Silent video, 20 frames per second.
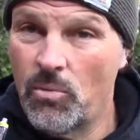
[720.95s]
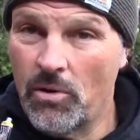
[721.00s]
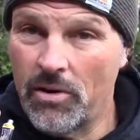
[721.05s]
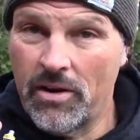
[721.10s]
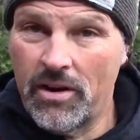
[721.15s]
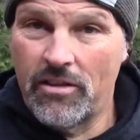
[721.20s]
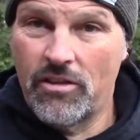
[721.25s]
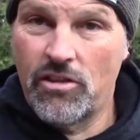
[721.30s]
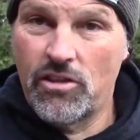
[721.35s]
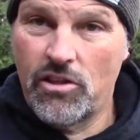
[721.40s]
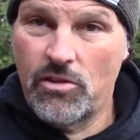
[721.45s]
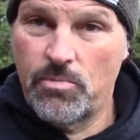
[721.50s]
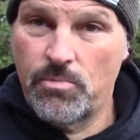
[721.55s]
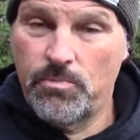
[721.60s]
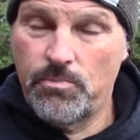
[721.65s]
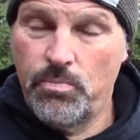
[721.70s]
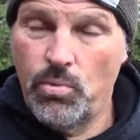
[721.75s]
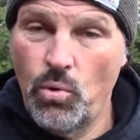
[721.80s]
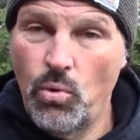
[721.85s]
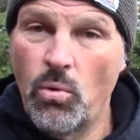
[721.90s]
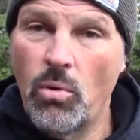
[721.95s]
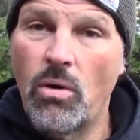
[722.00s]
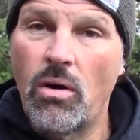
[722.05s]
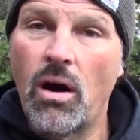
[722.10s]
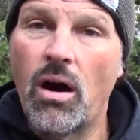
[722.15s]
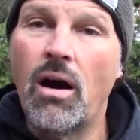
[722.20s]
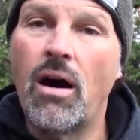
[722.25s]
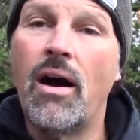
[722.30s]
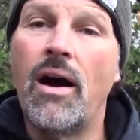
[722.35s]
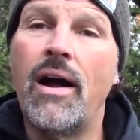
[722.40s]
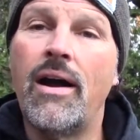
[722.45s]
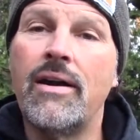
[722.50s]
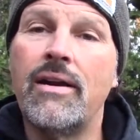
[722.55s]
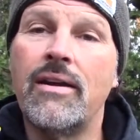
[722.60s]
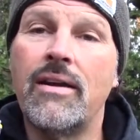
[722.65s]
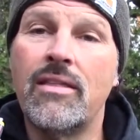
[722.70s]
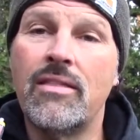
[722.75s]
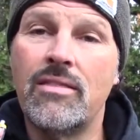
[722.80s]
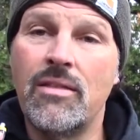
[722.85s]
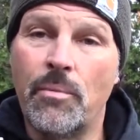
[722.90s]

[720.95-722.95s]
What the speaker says: we're gonna spool on